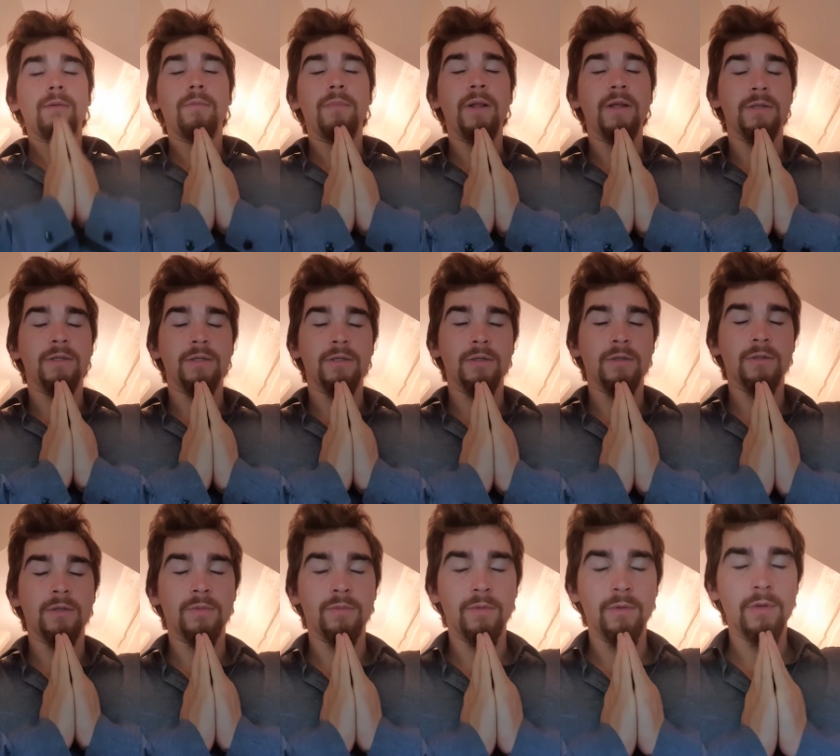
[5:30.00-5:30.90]

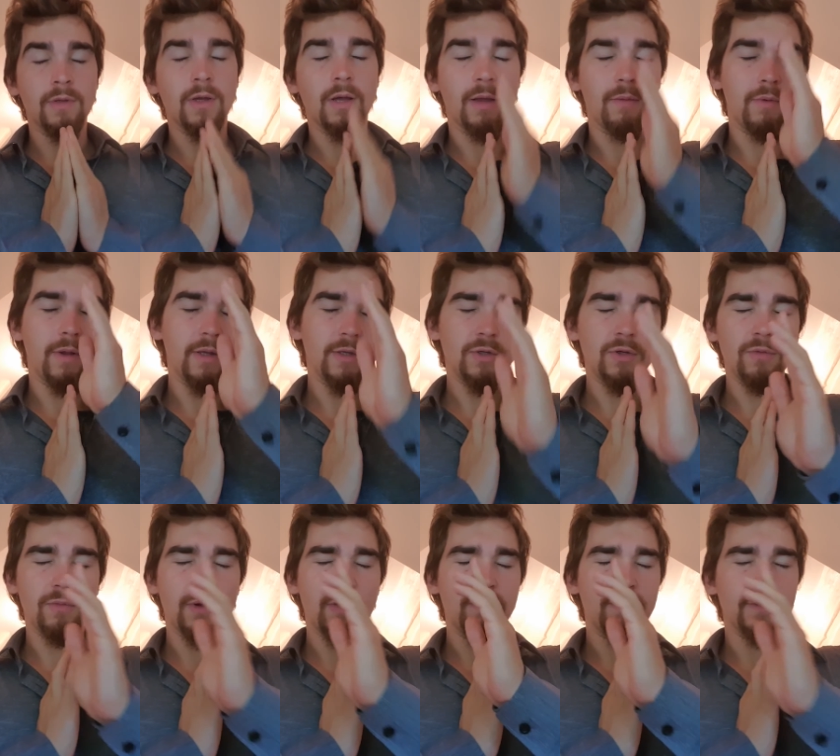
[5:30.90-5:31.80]
Blessings, I bless
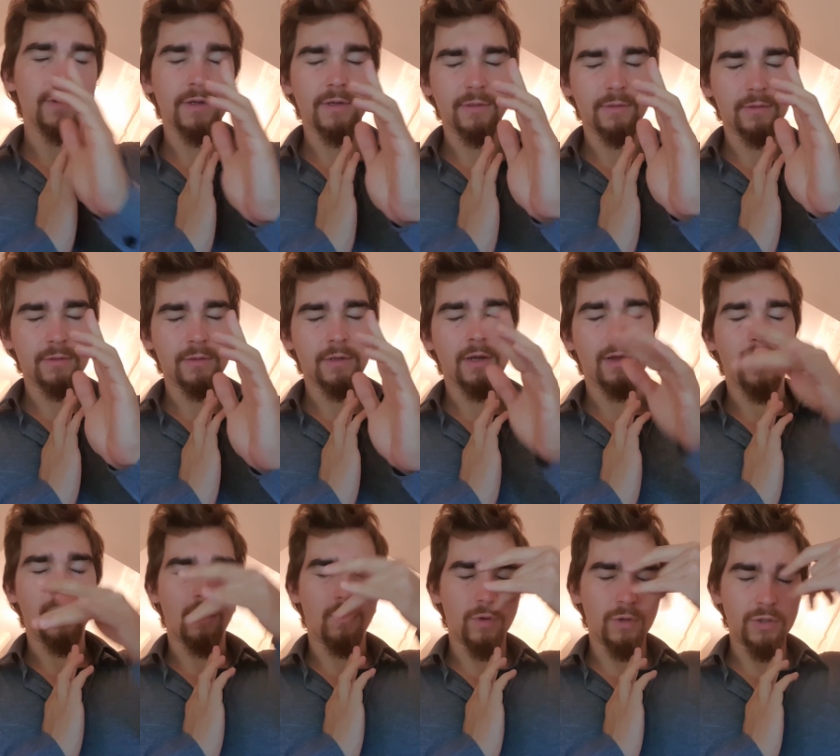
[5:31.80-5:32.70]
you, my friend,
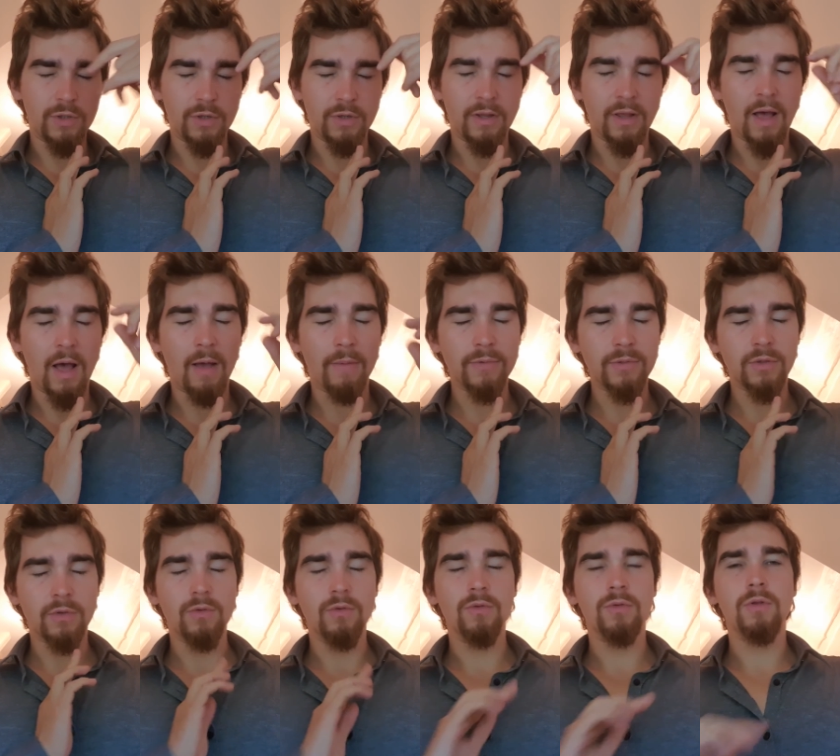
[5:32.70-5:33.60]
and I wish you an
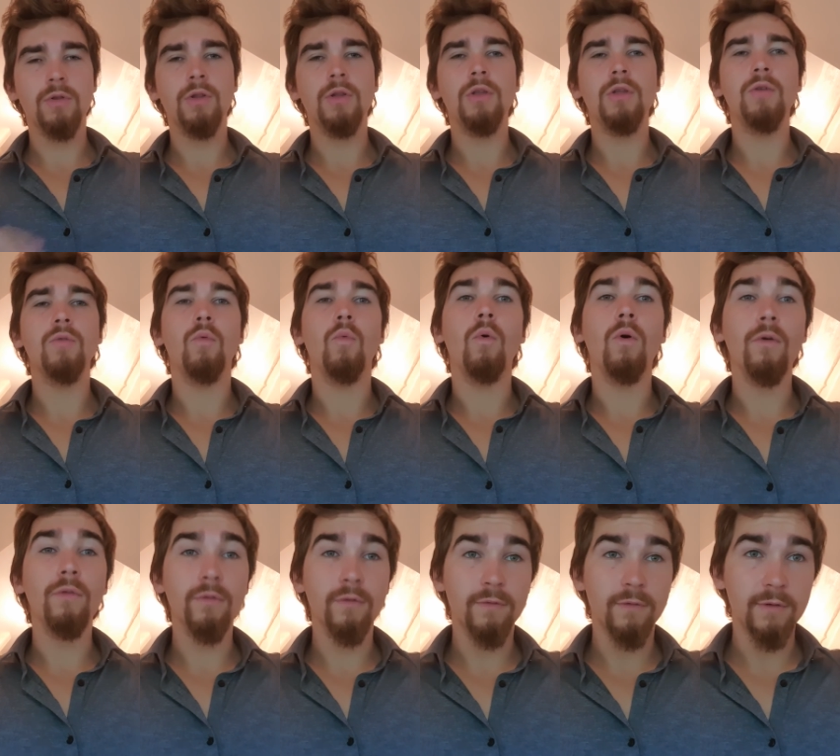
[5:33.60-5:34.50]
absolutely
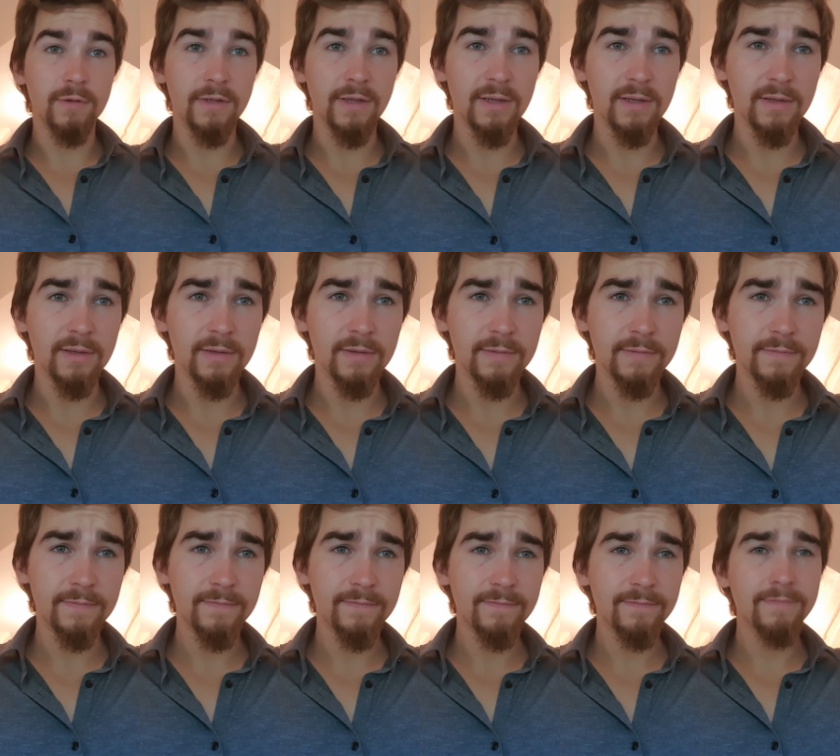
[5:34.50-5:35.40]
wonderful day.
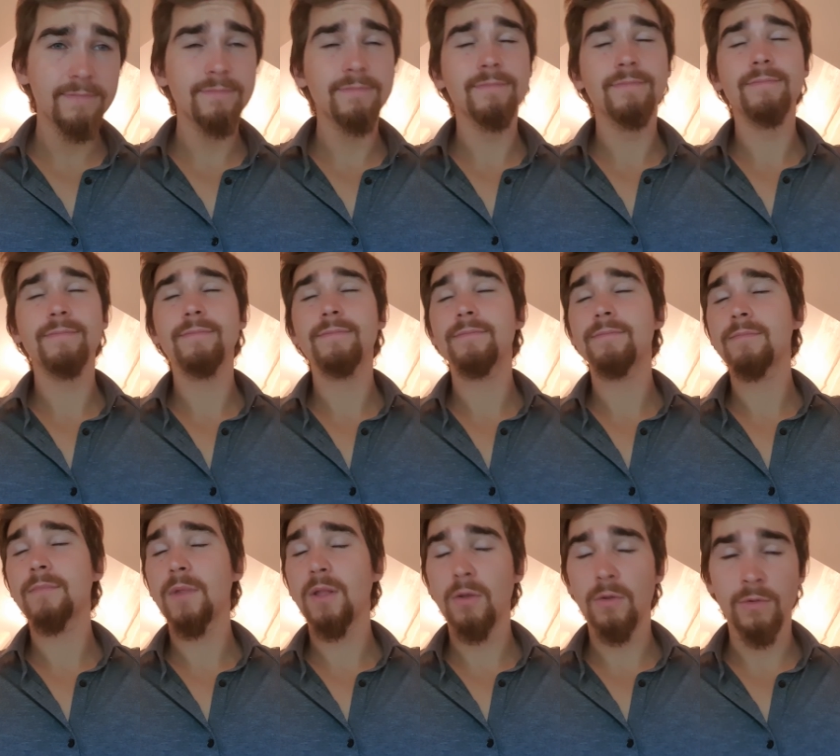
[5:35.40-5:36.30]

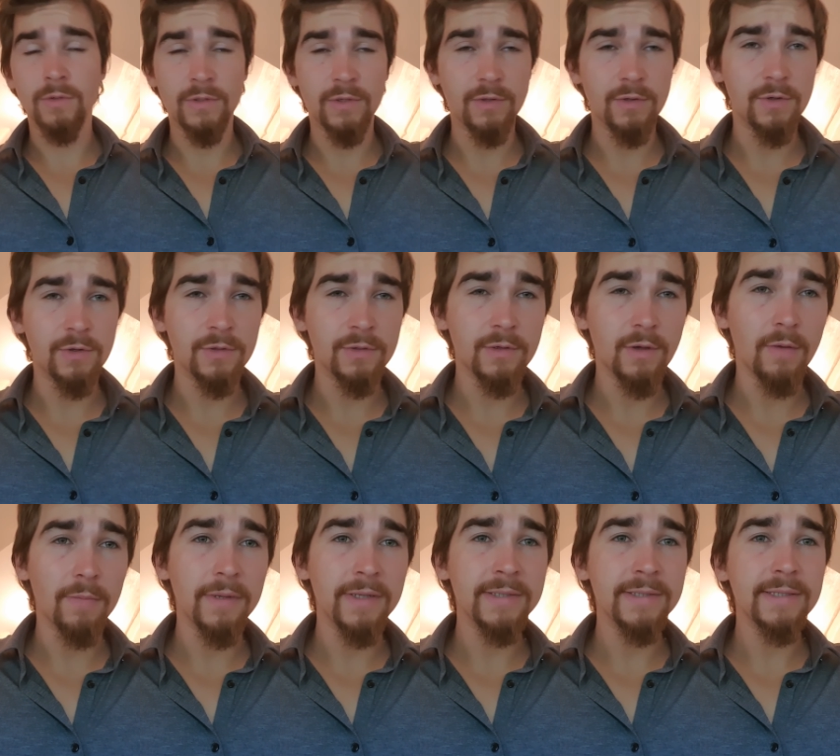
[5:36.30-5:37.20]
Consider
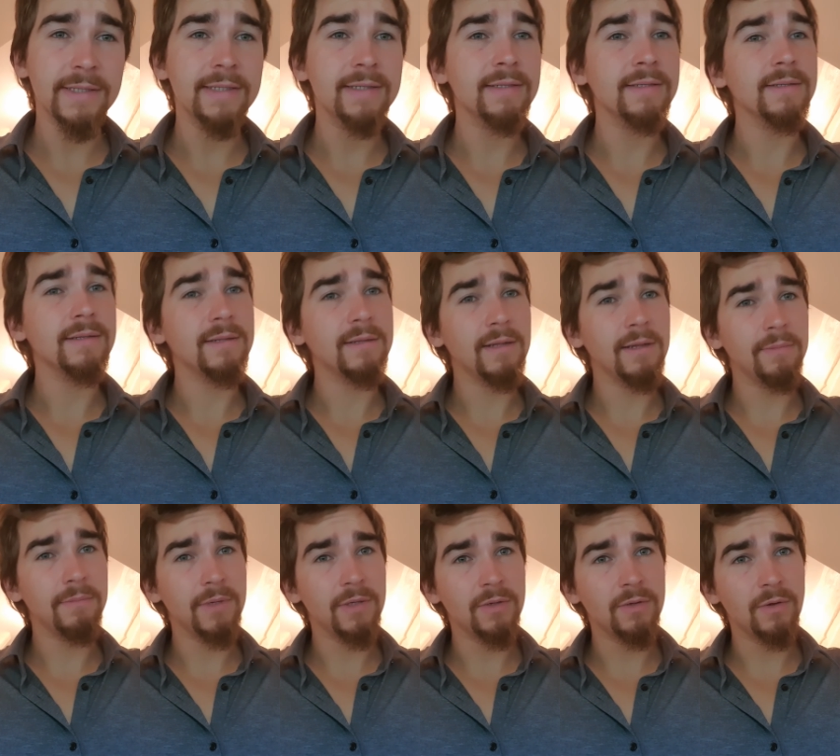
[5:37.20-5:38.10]
commenting,
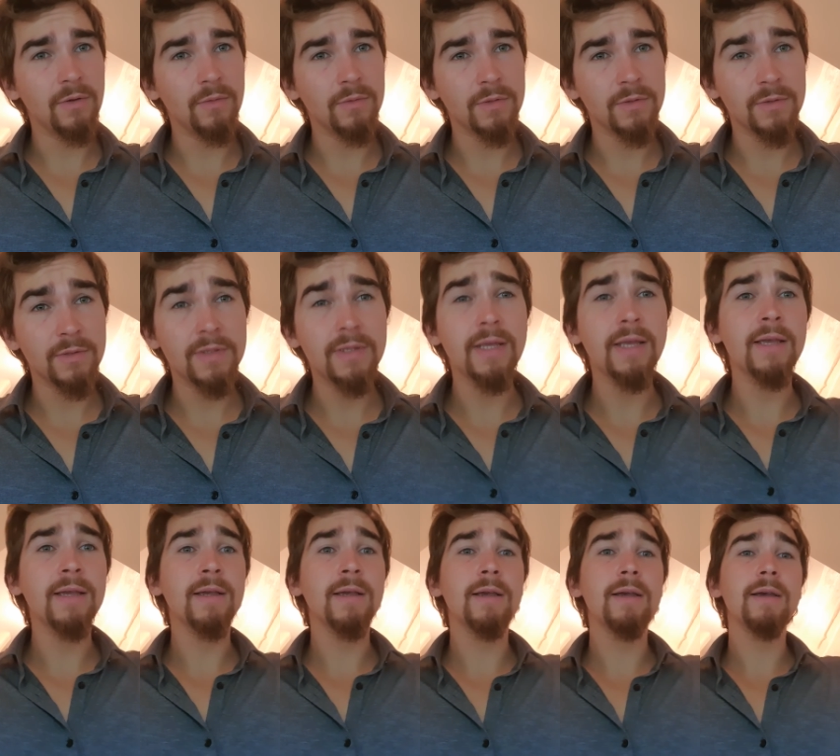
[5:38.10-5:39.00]
let me know what you
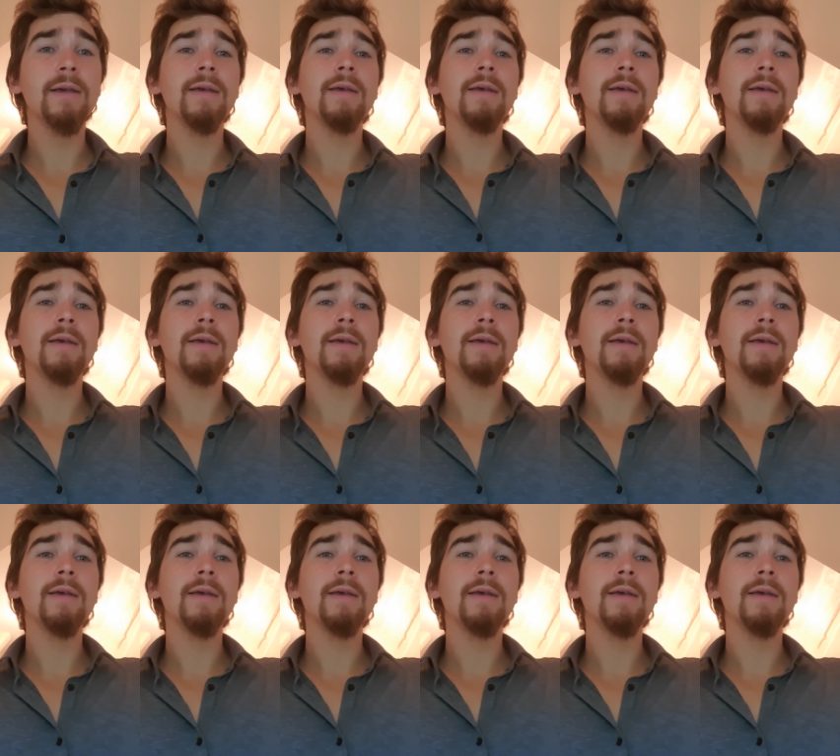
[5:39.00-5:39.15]
think.